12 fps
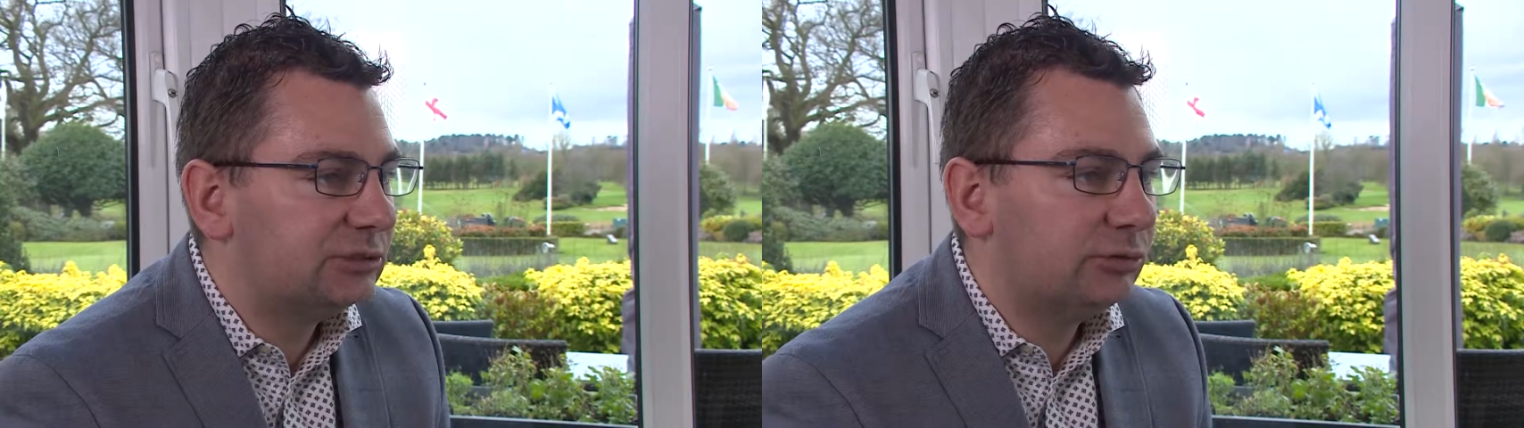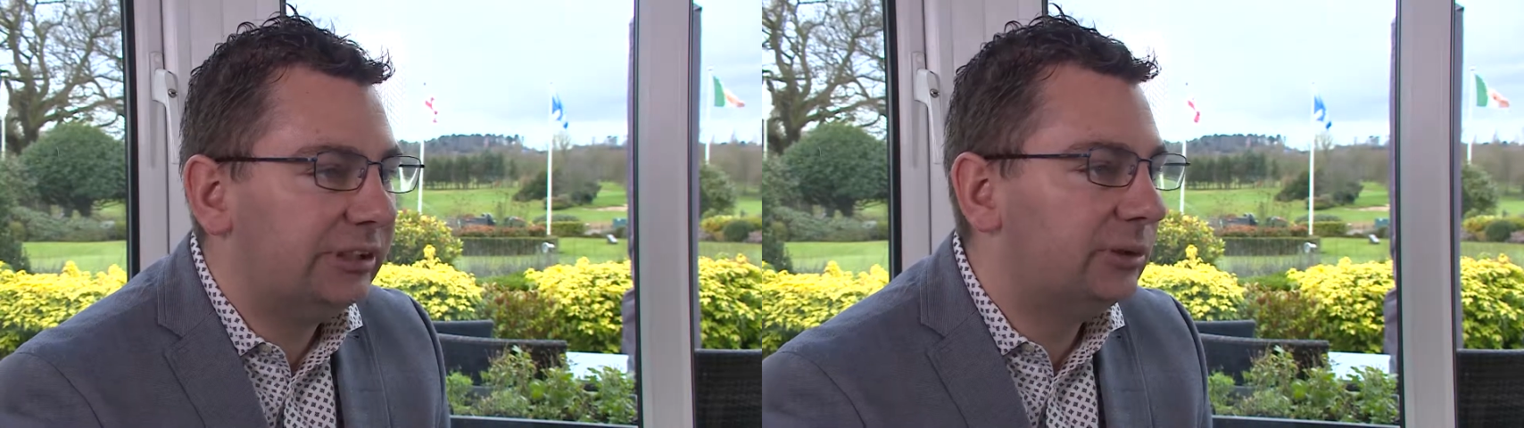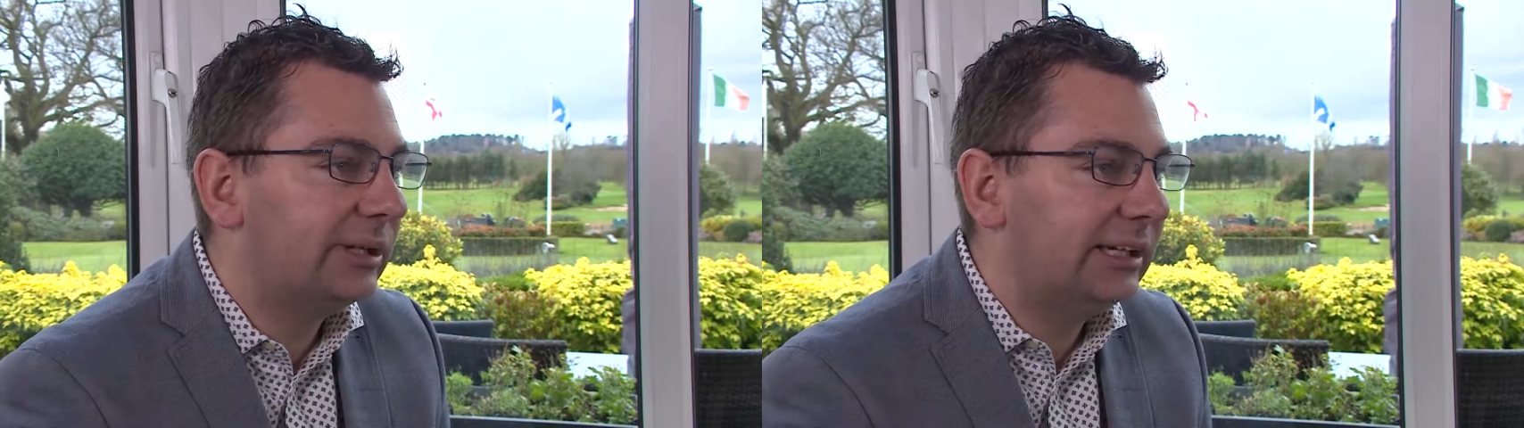
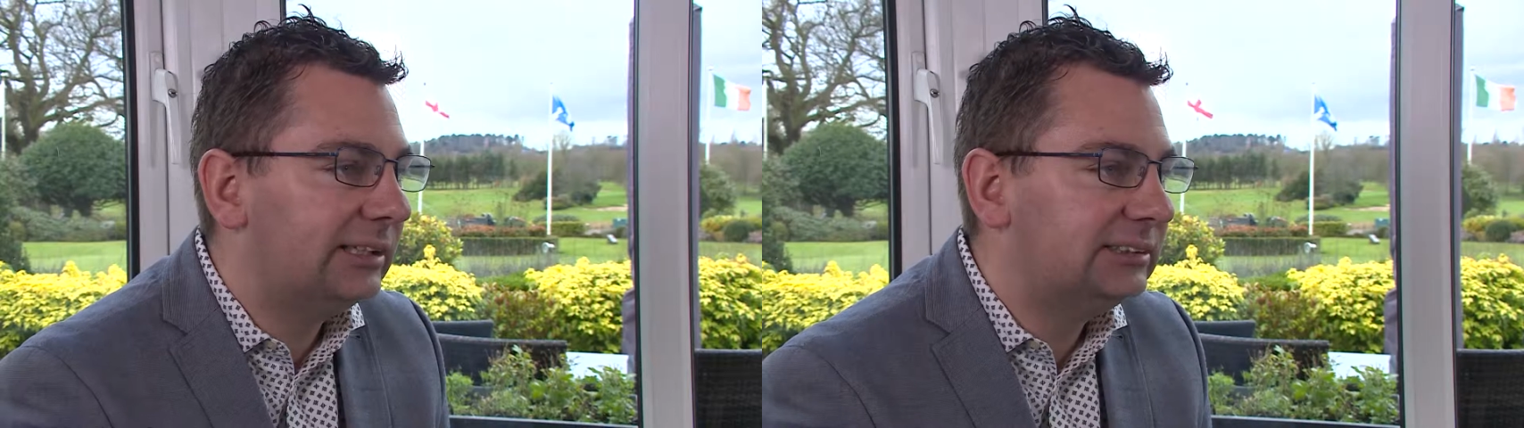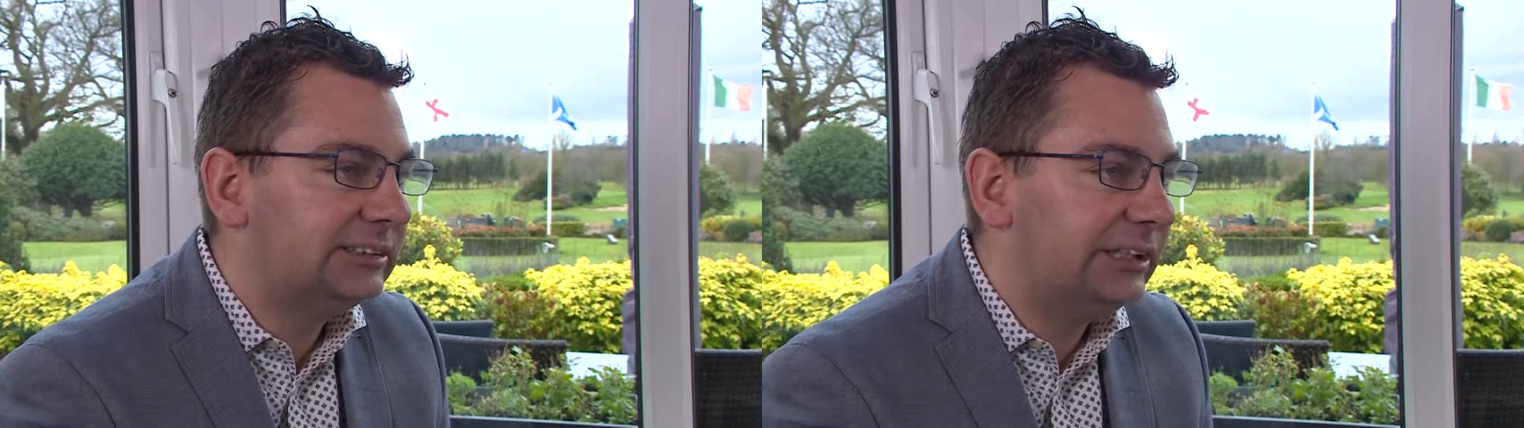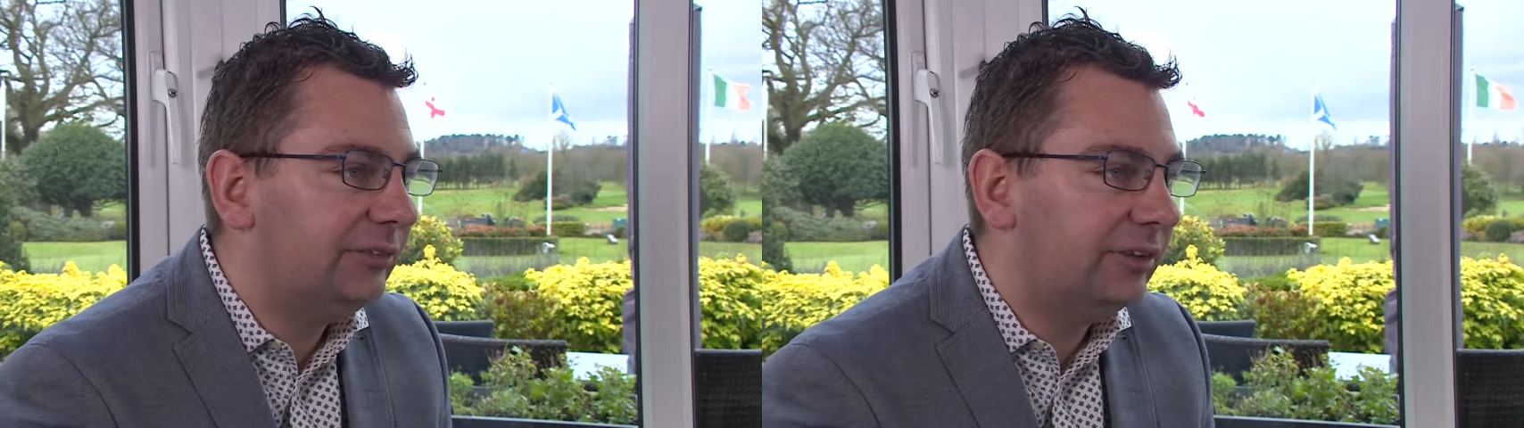relocate the
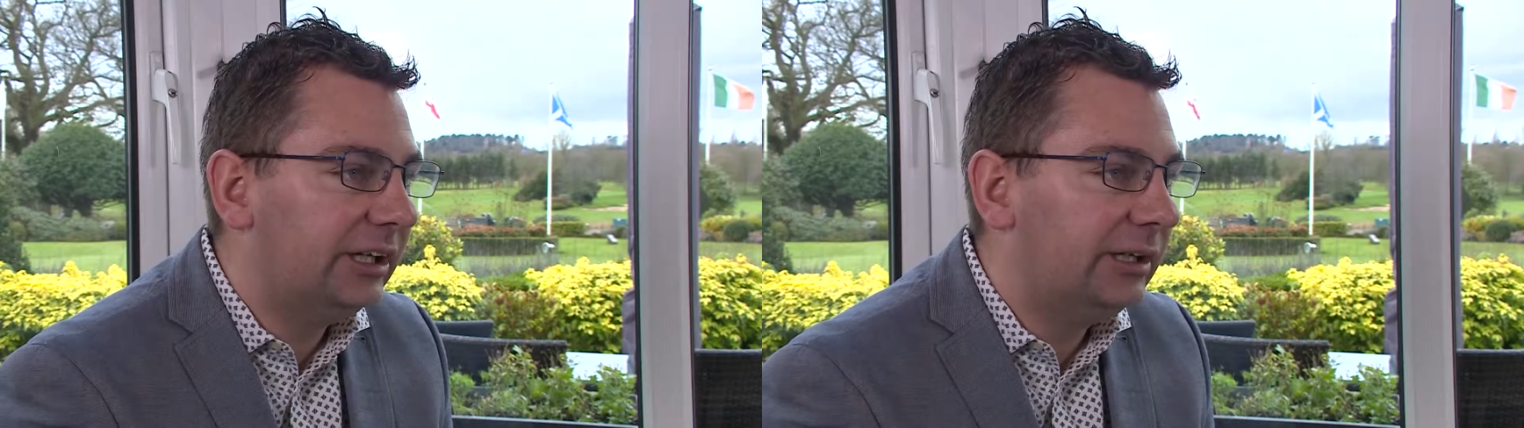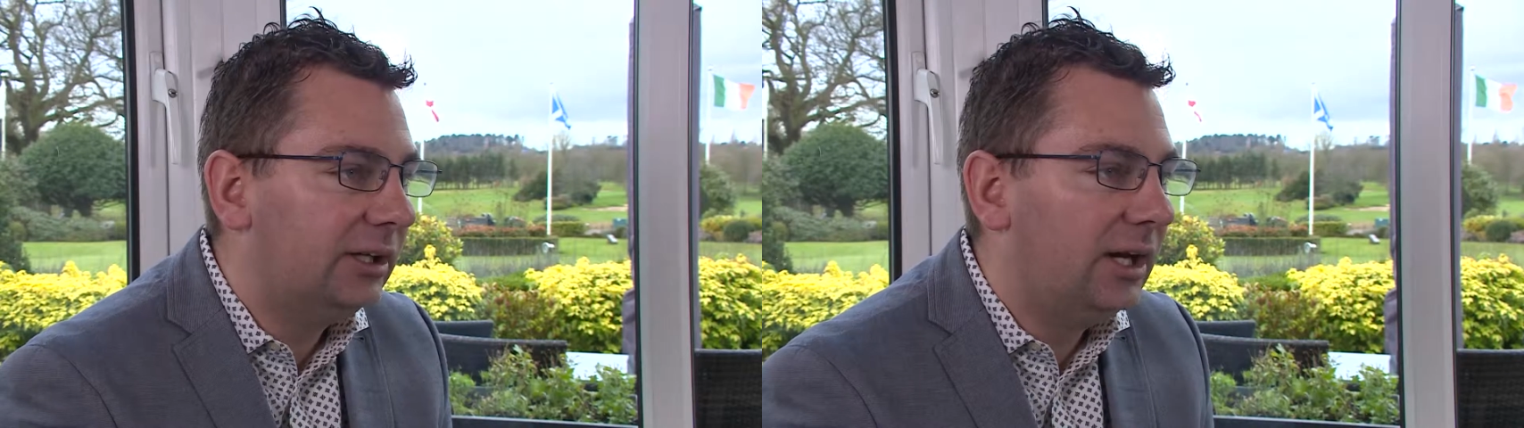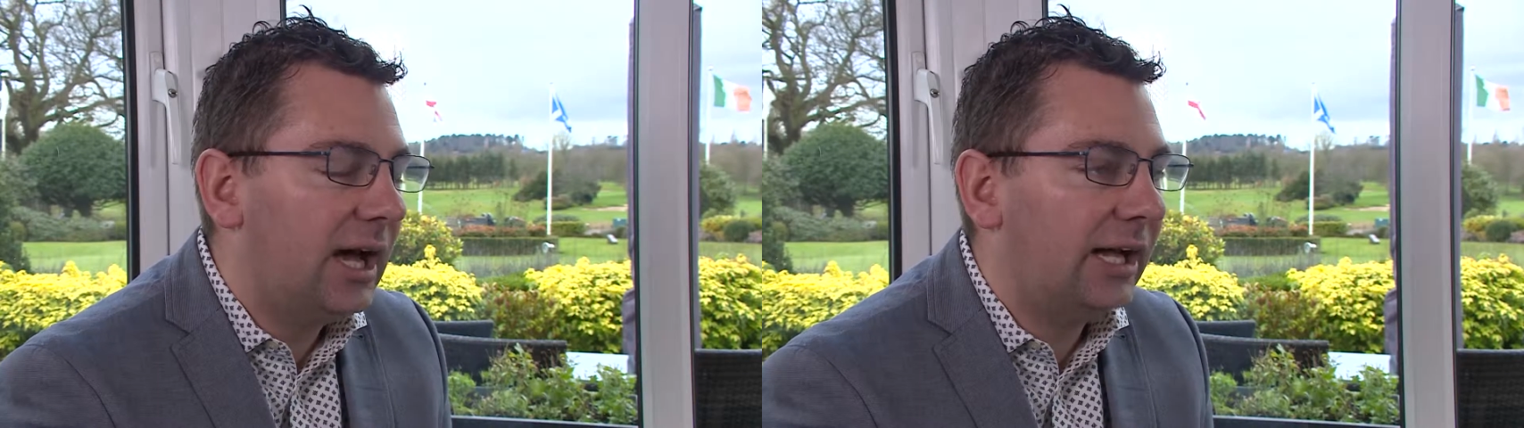TV,
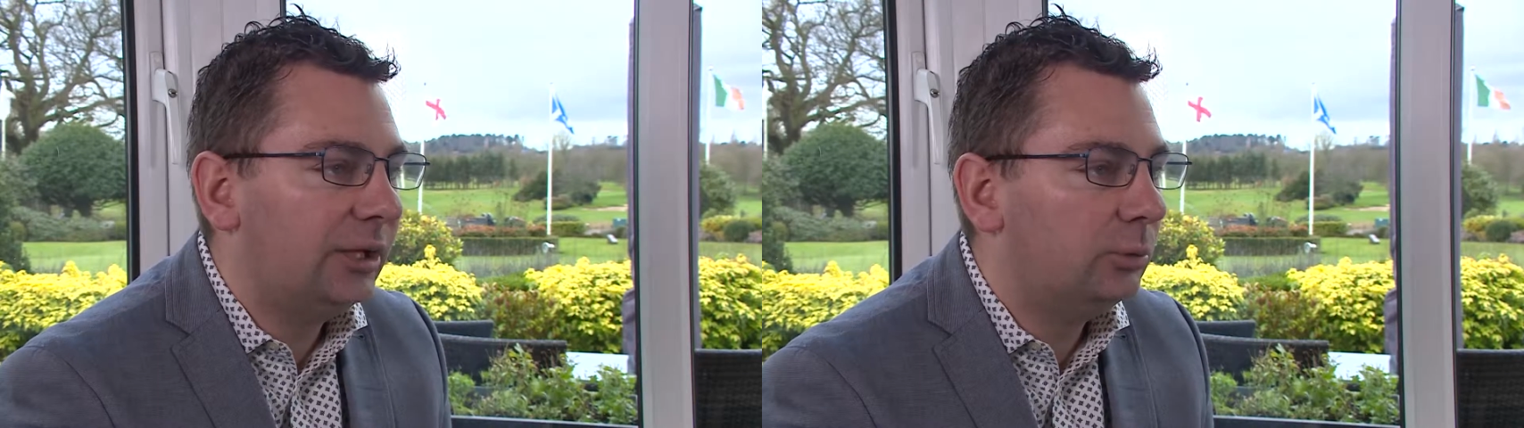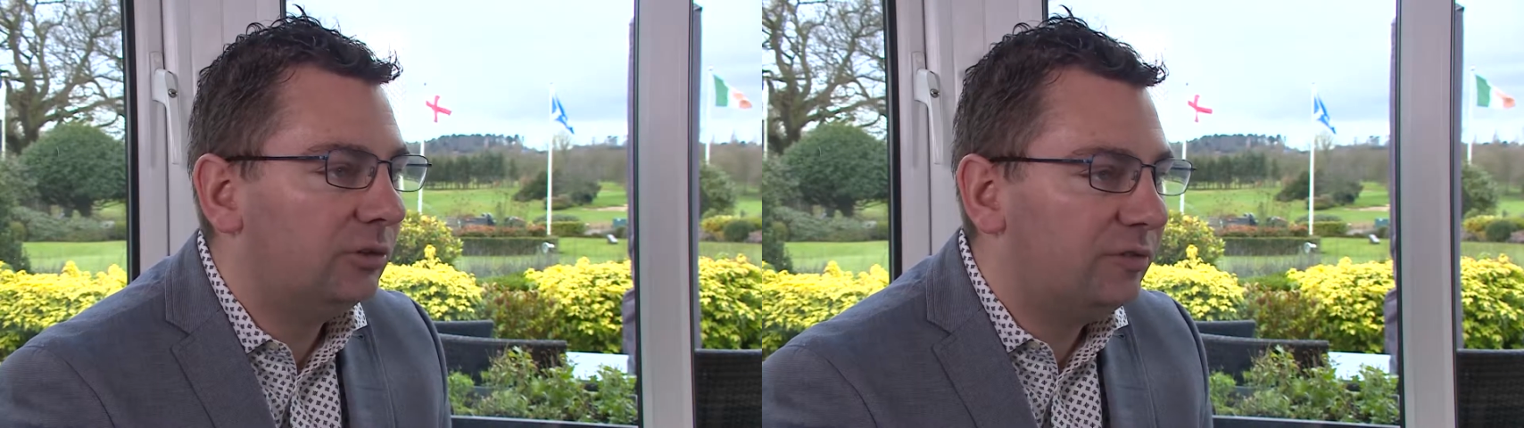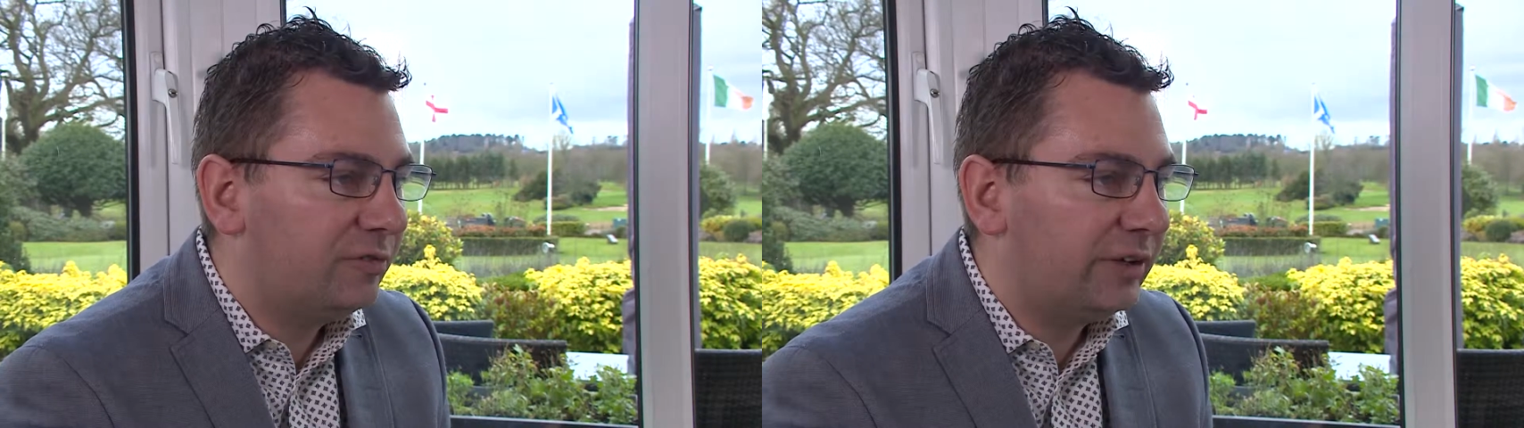and it
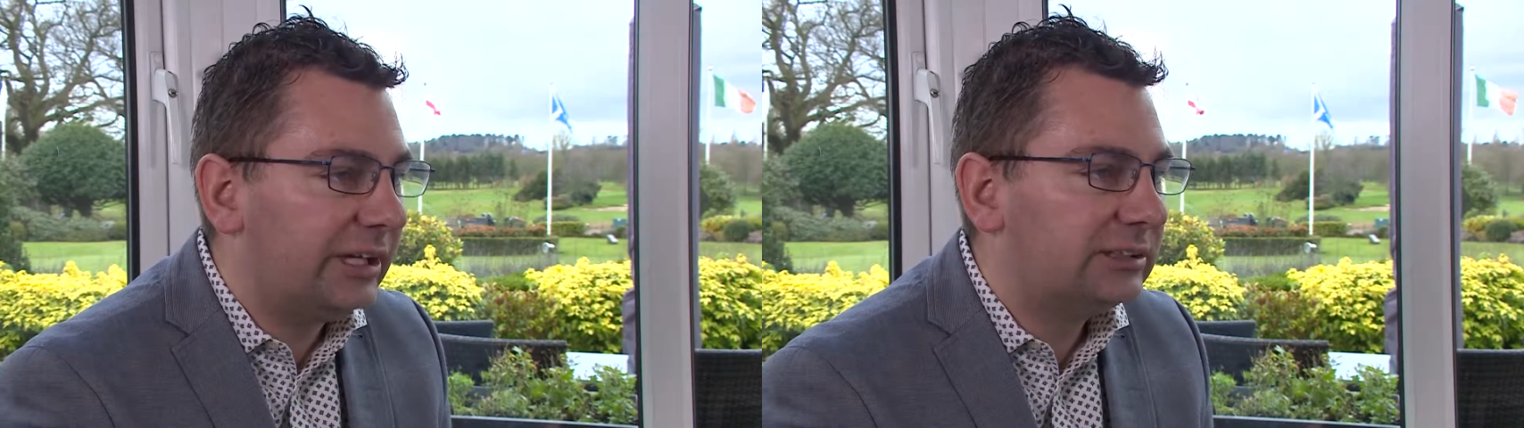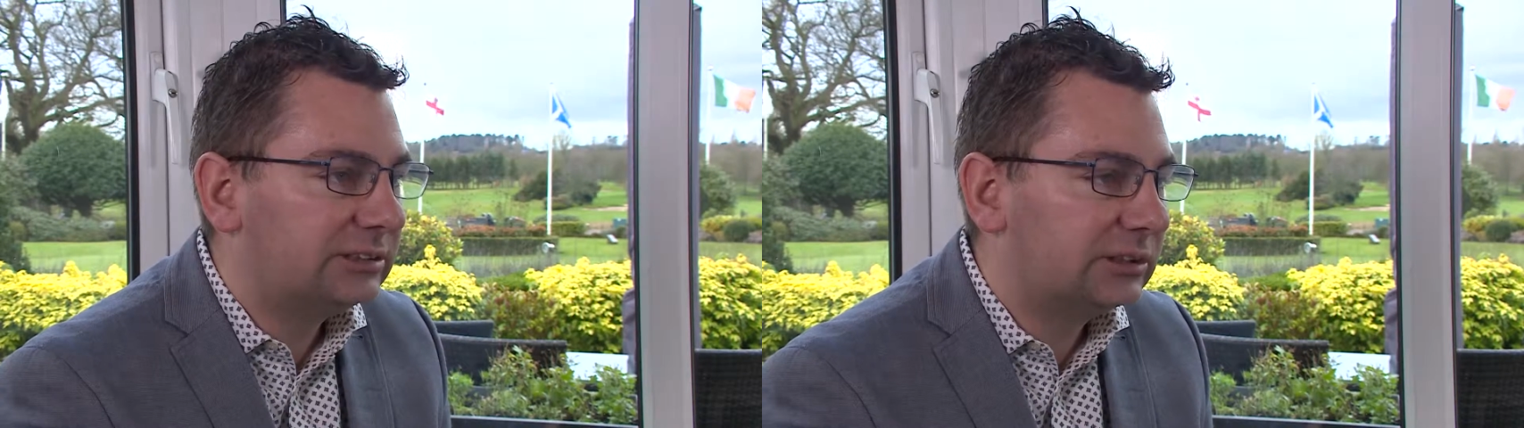will fit.